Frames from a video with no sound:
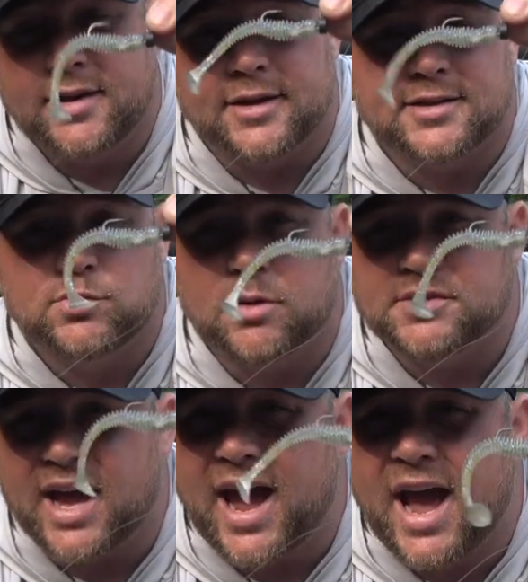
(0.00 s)
It
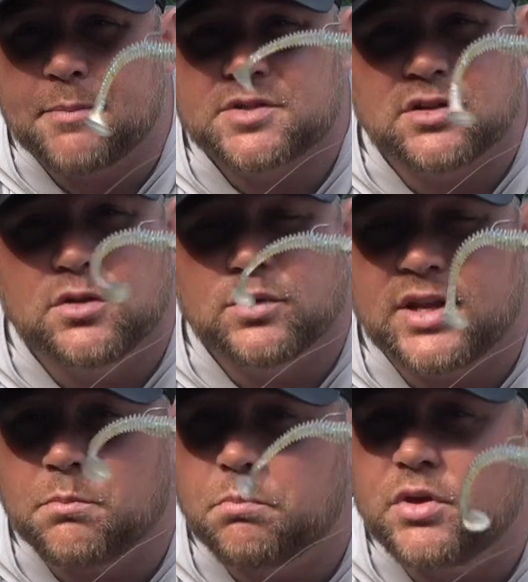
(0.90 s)
swims
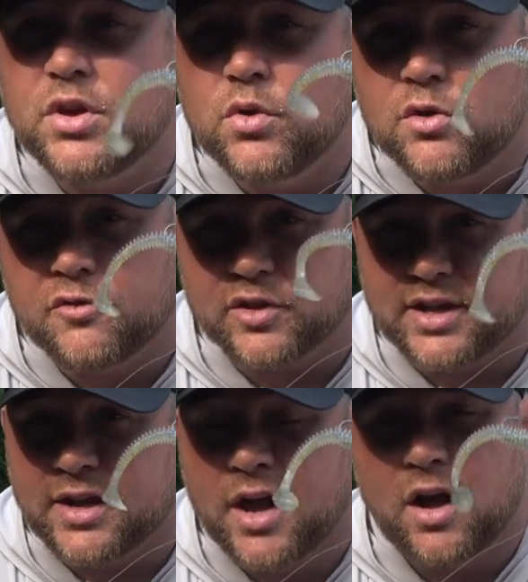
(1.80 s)
absolutely
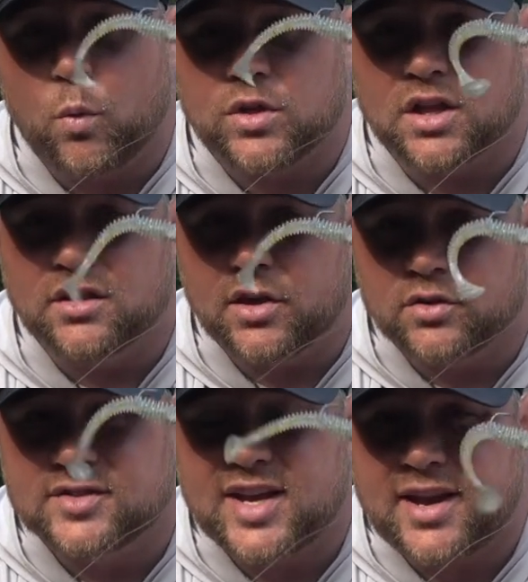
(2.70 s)
beautifully with a
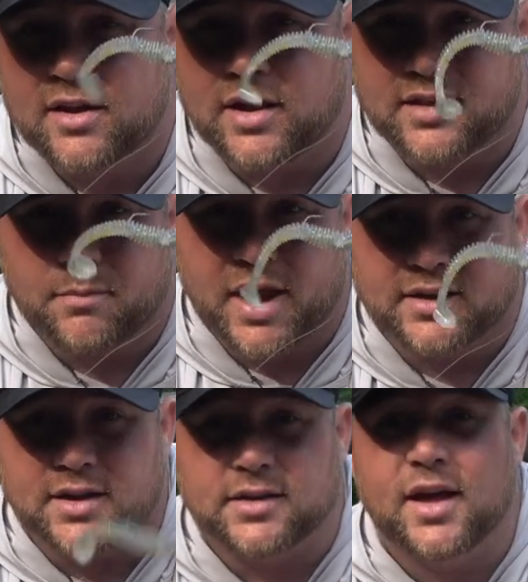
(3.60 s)
little tail on the
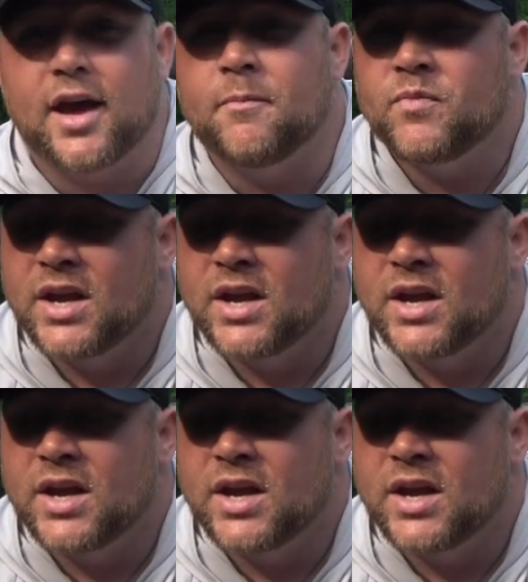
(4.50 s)
back like that.